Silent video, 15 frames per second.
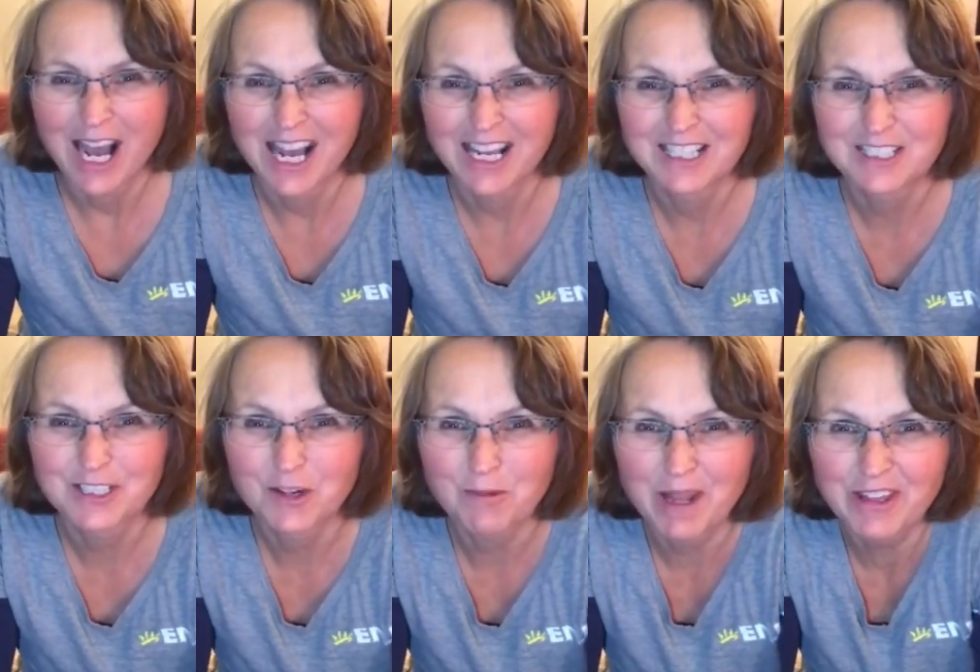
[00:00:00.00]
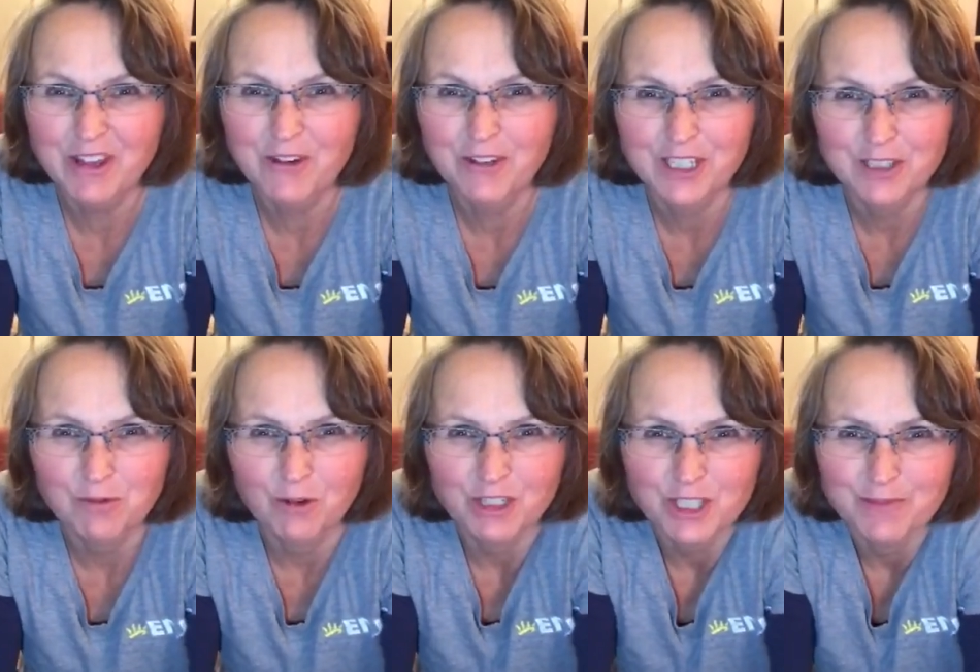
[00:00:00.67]
So whether you're going to
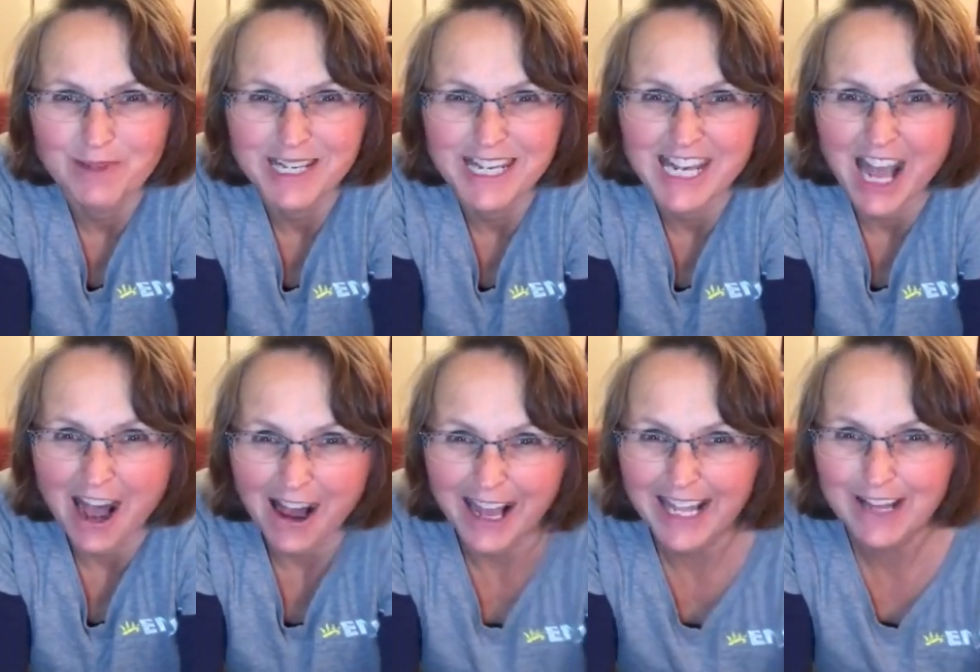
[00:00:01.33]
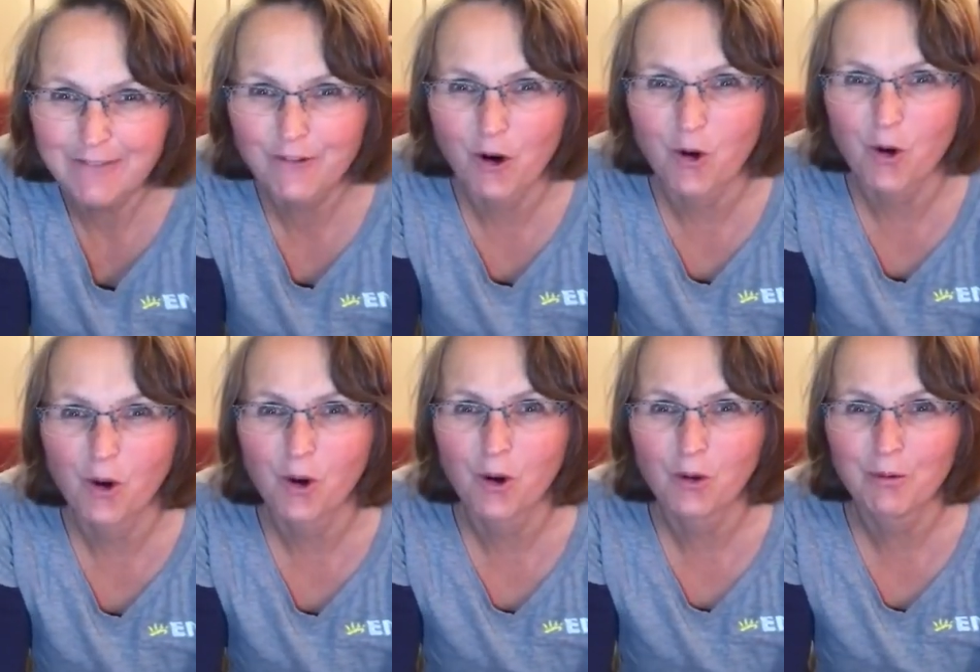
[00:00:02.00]
watch me live
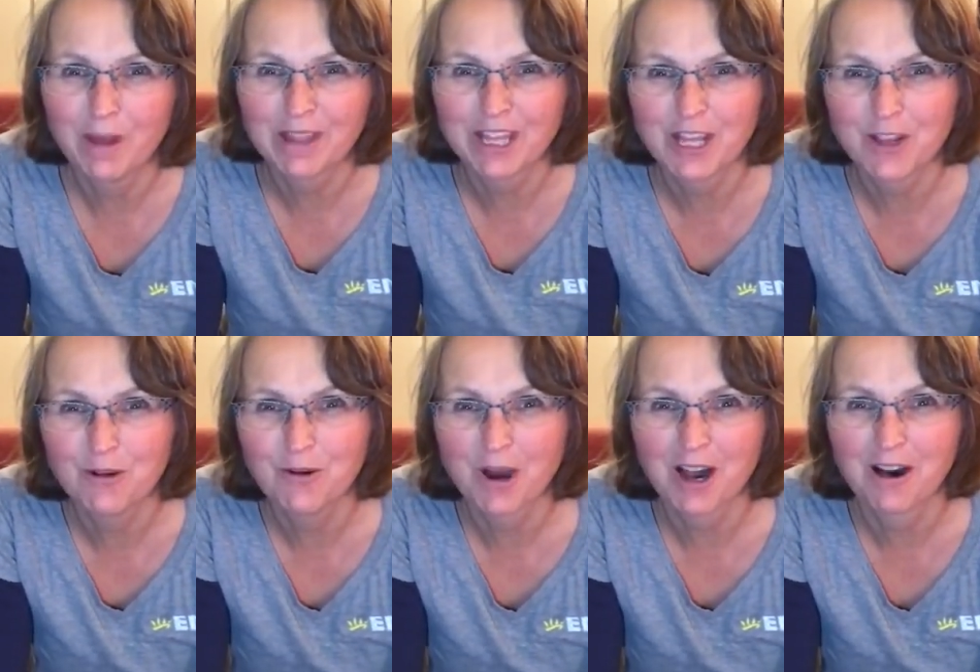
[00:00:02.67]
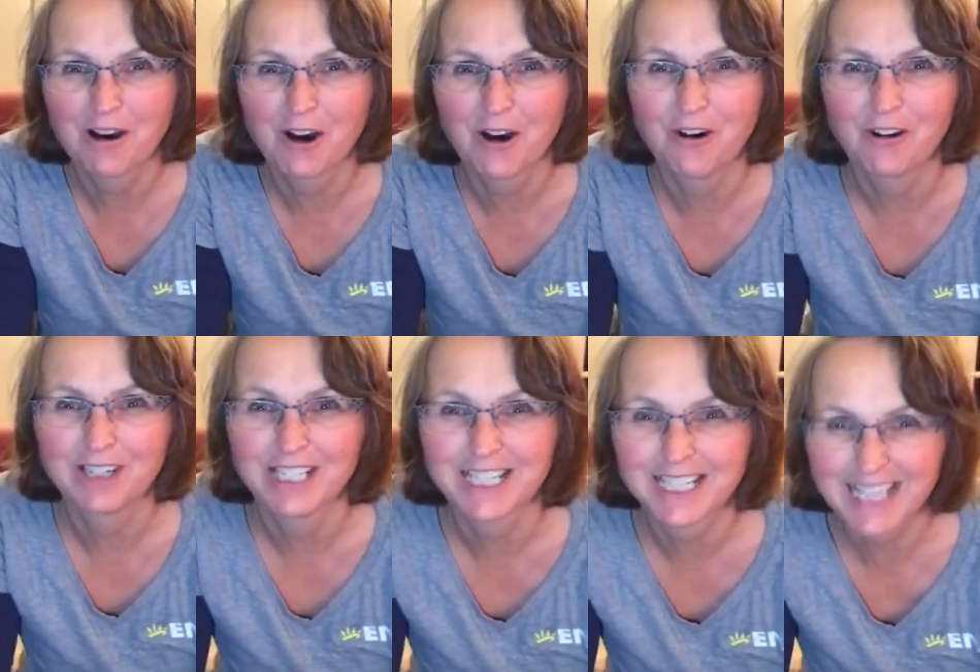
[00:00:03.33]
or whether you are on
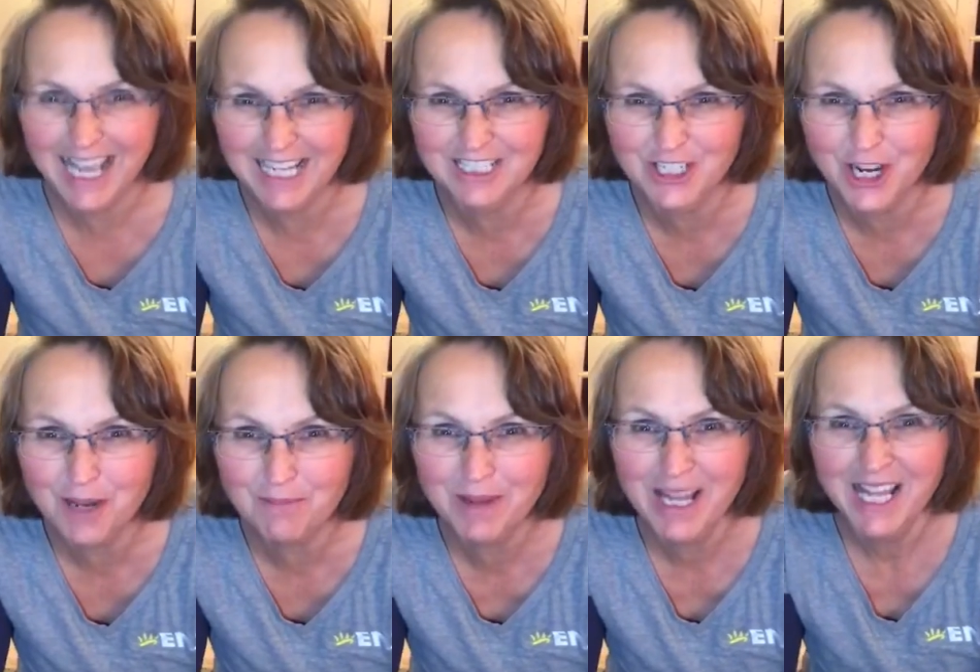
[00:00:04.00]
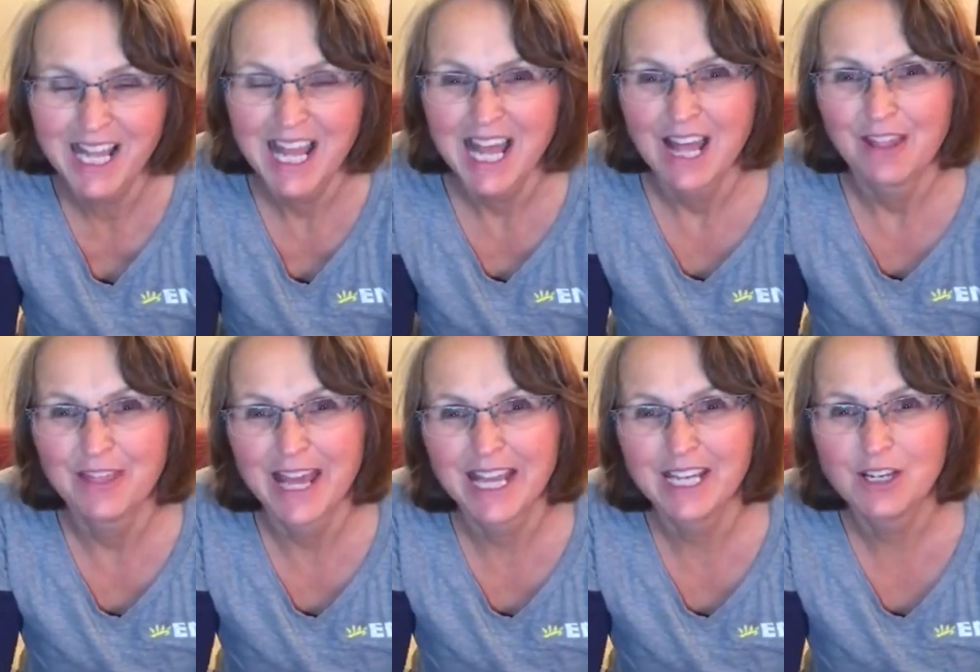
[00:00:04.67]
catch up,
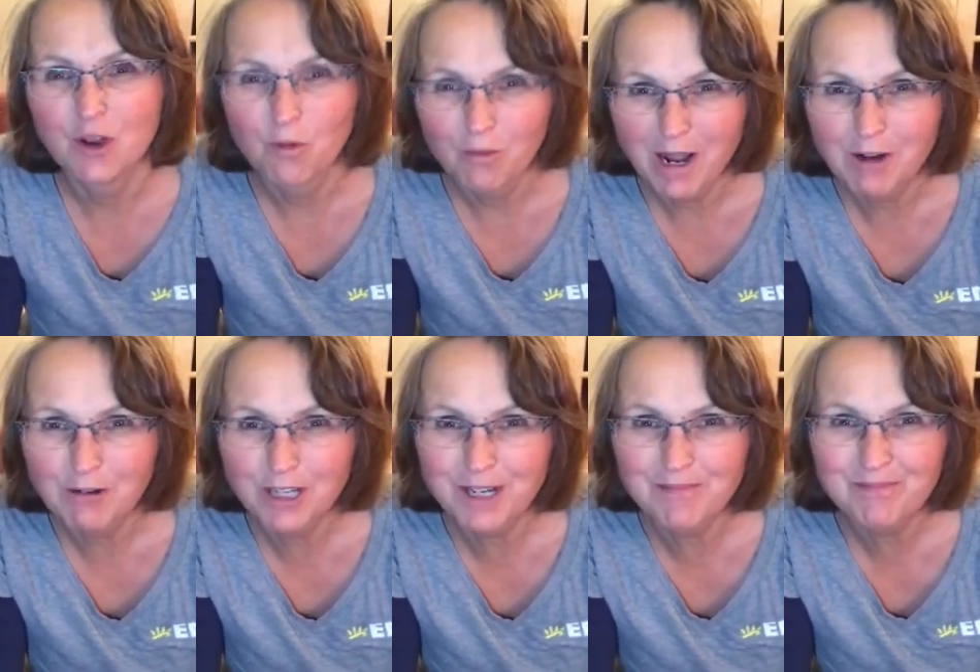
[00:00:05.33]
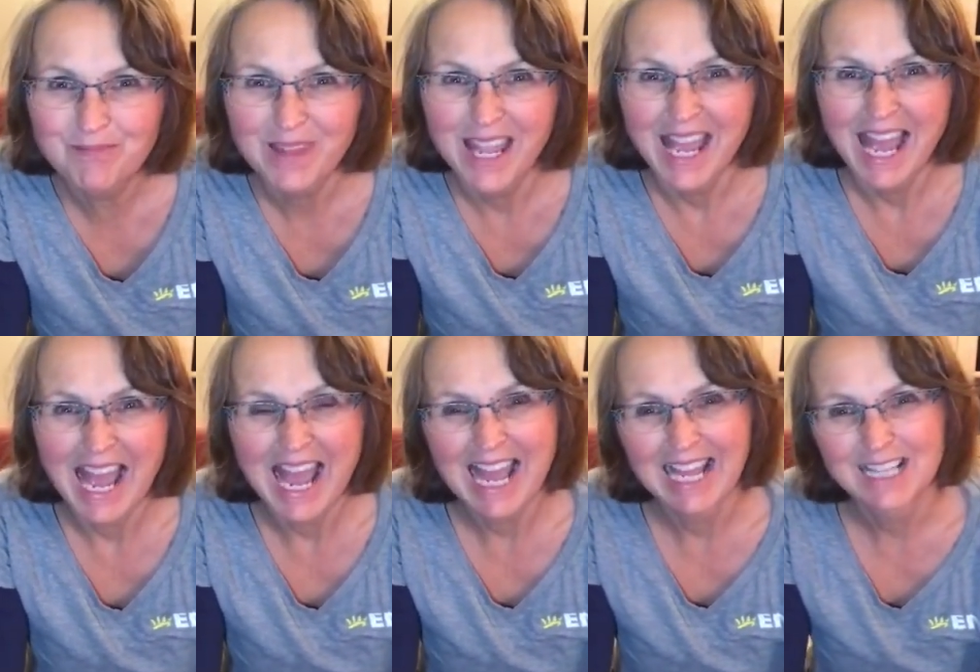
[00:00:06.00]
then welcome,
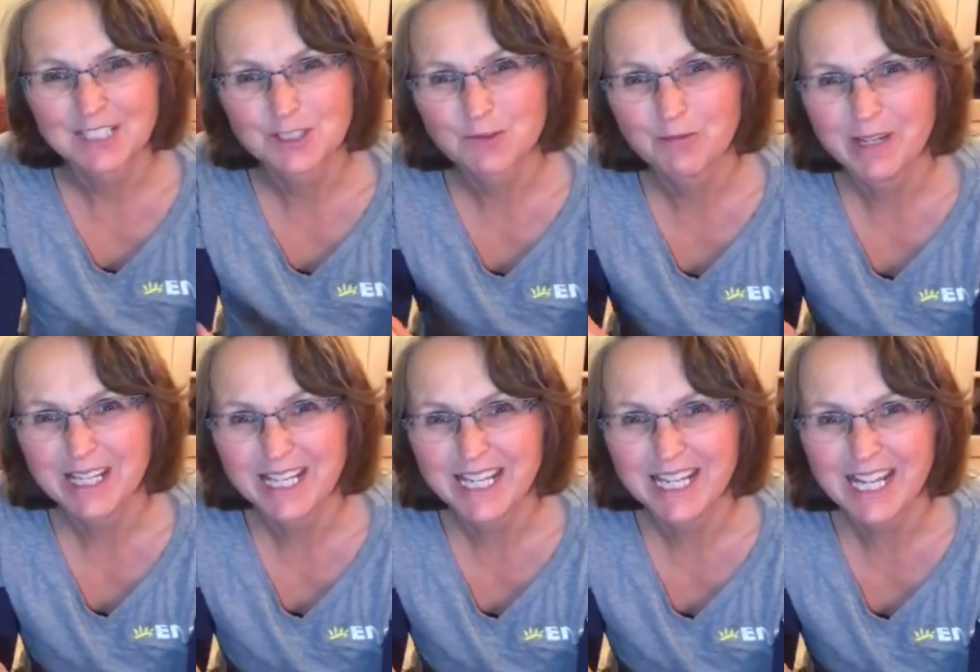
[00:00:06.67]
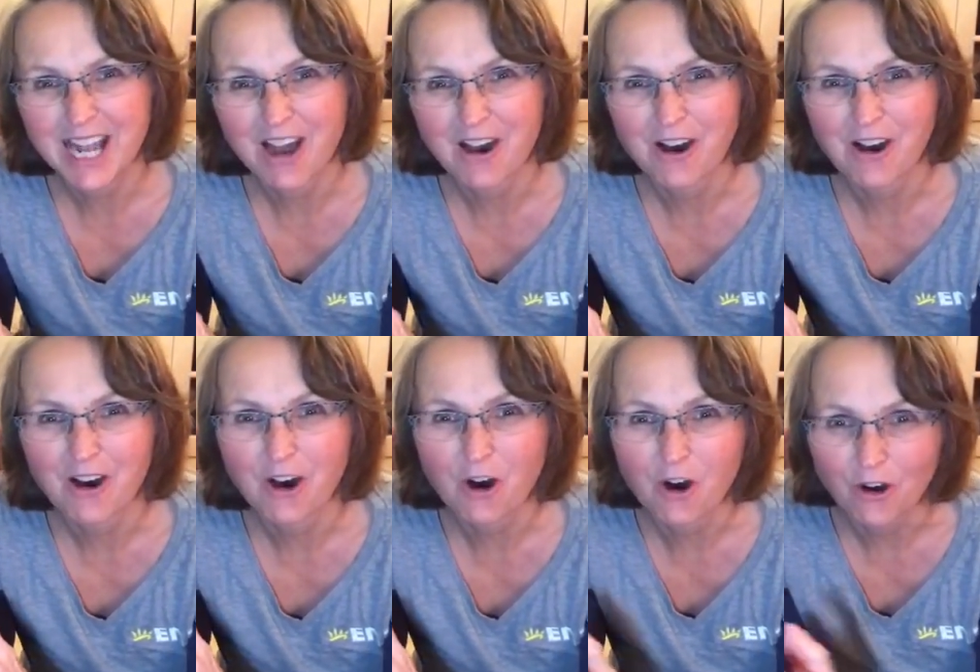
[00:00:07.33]
as we are
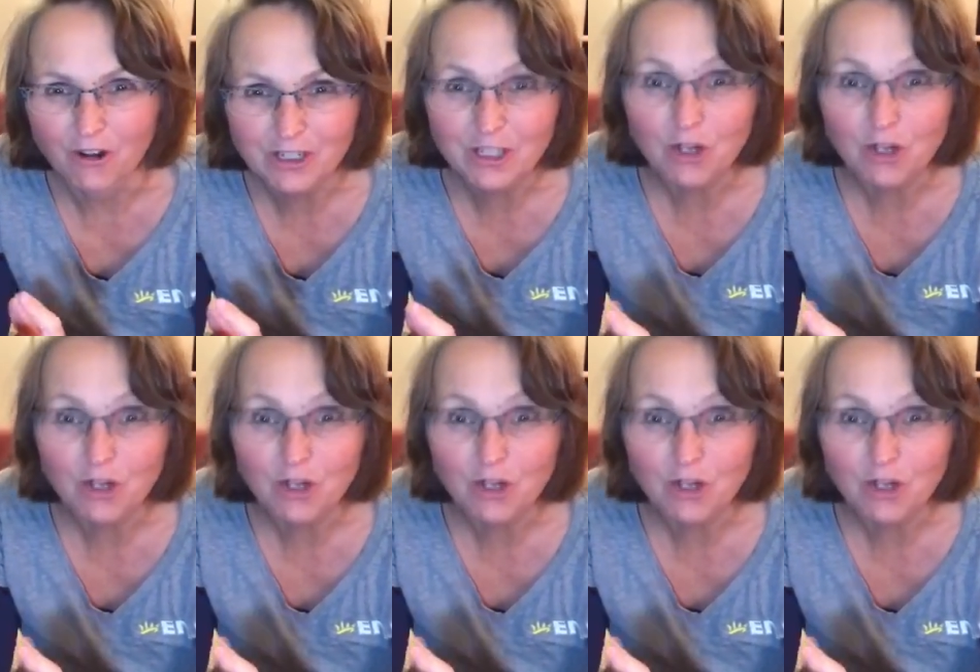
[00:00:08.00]
on